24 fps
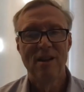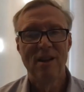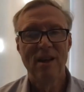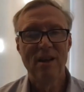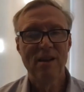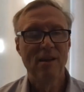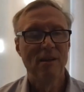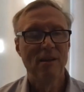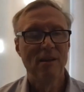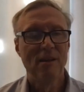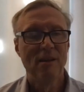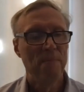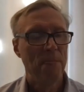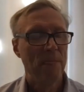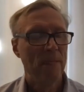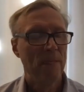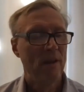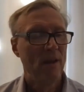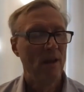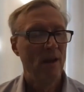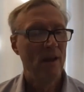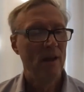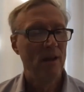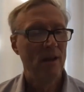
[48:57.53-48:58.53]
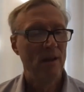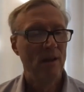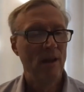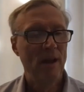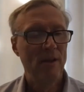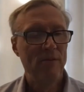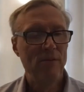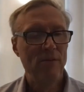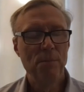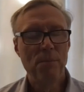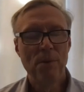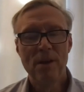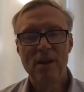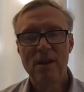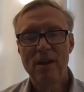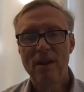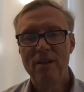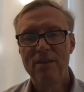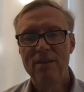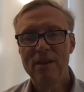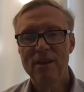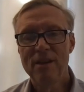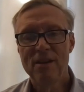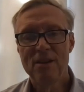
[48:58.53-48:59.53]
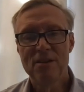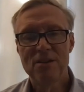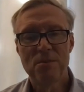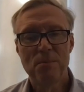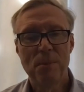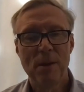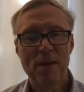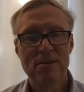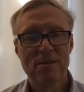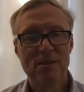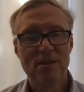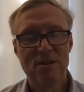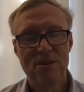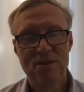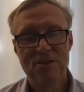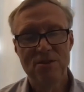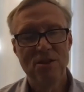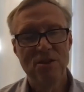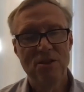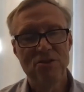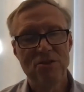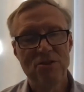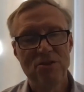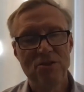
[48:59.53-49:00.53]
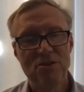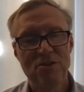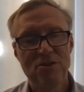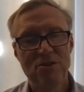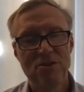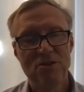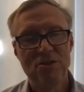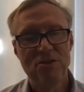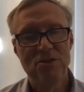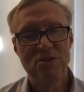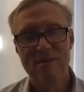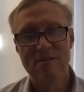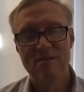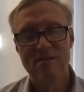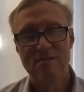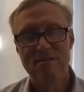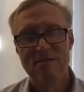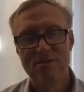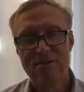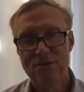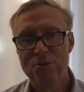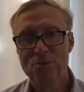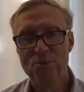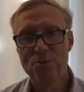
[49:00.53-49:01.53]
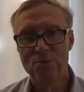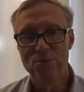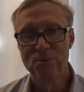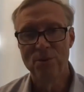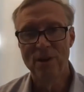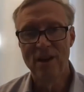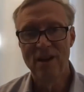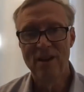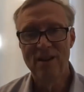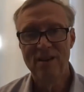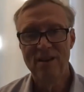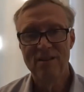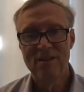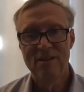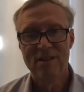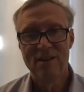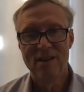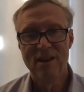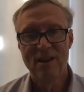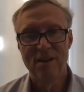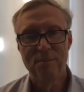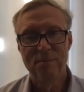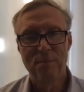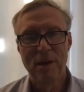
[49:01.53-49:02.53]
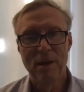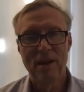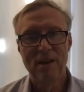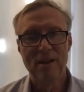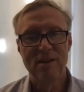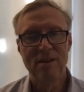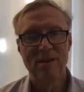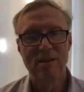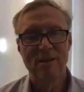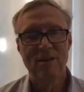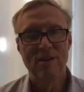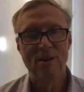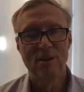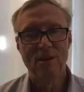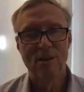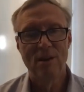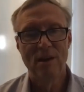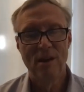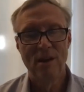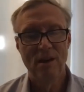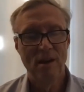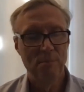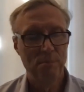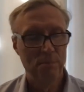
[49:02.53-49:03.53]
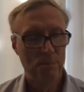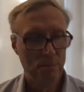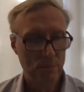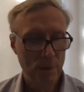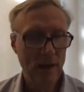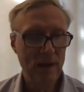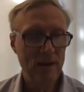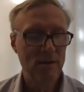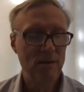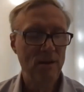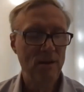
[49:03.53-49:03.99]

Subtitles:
Like, everybody, I think, expects a decision to be made soon, right? On Biden